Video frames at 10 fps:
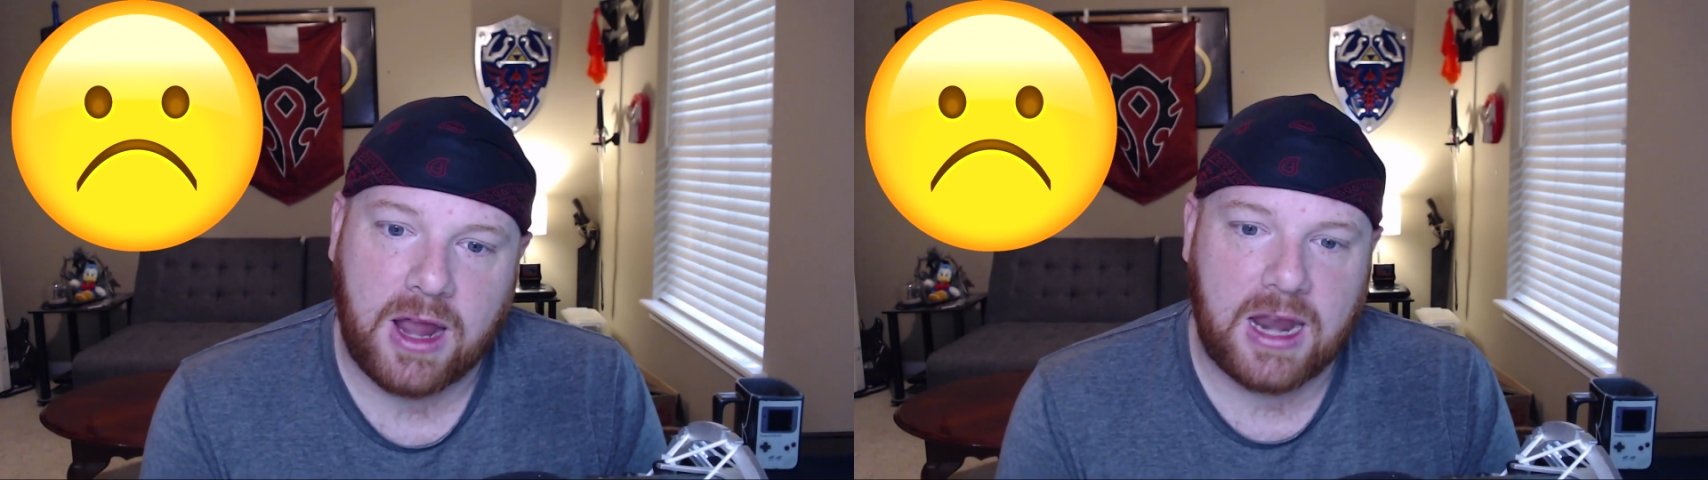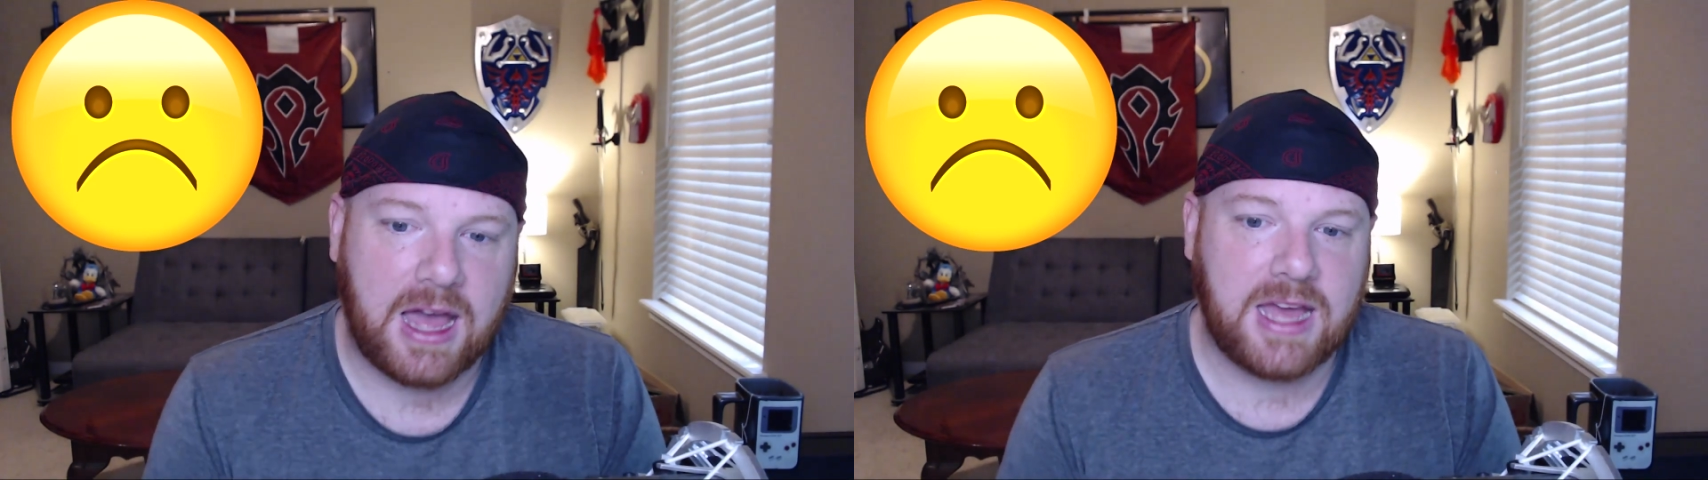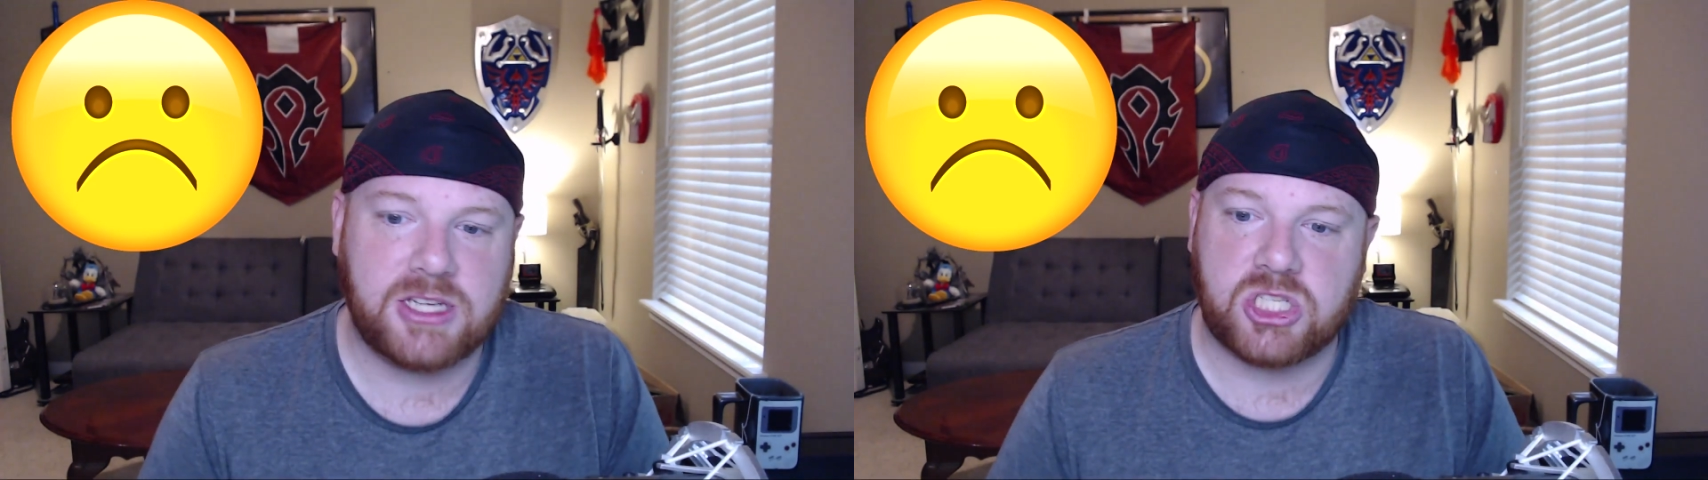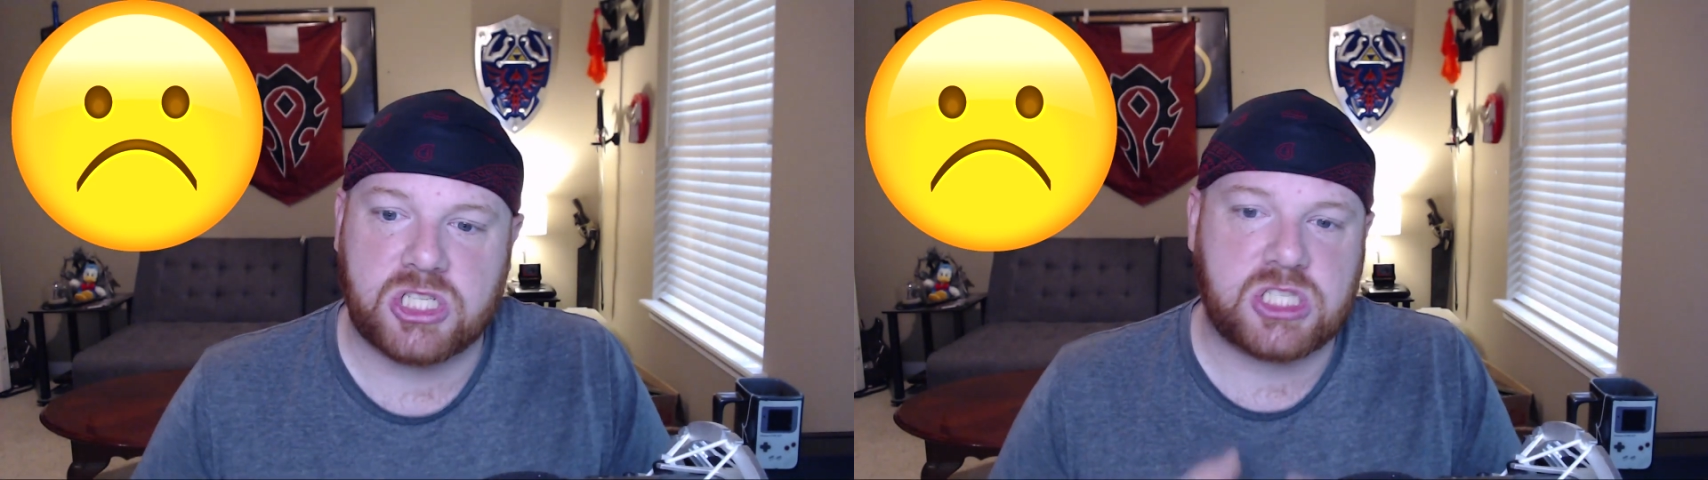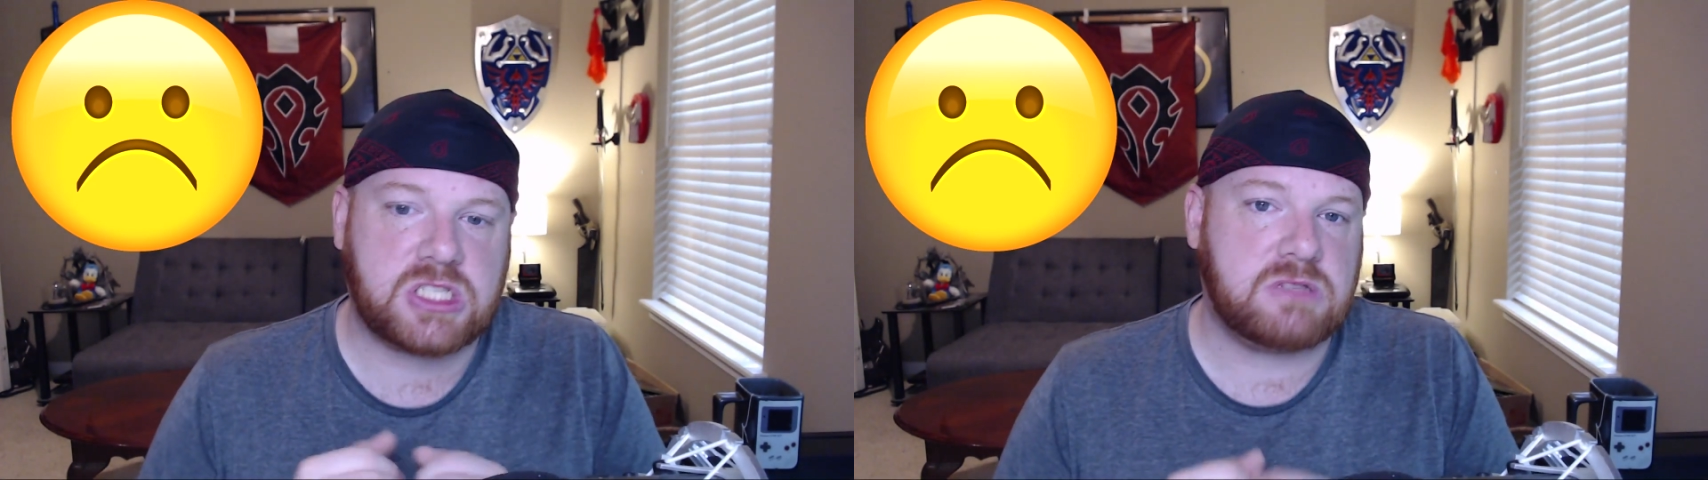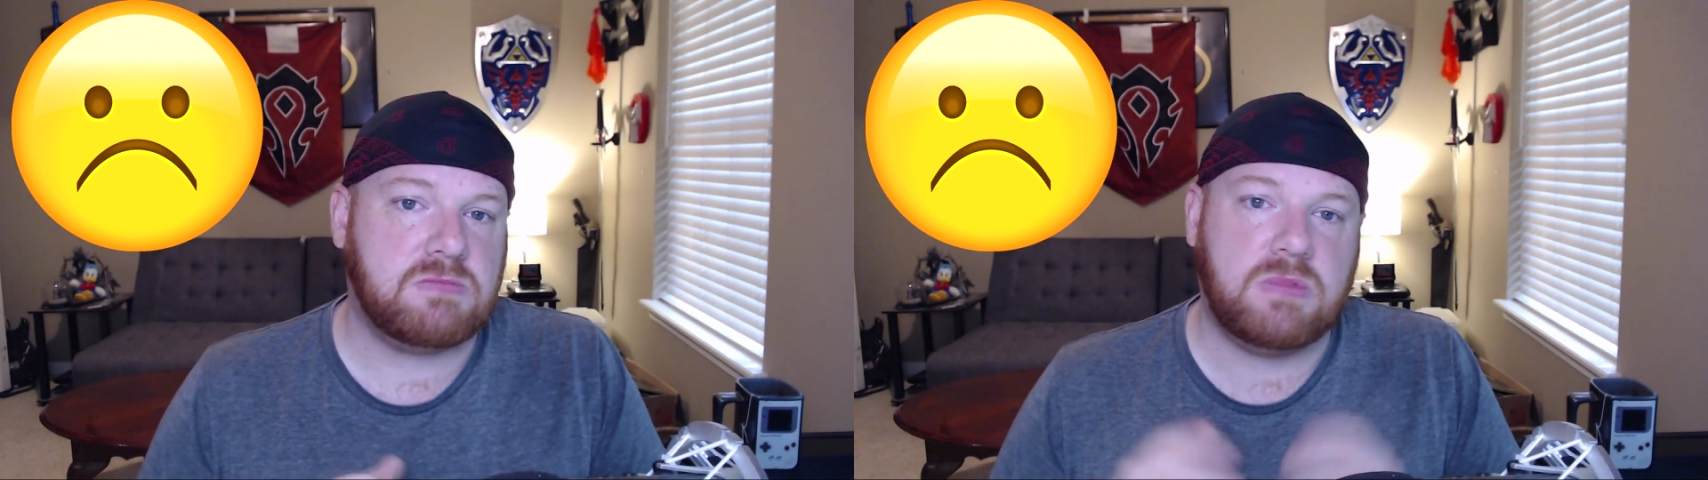And I just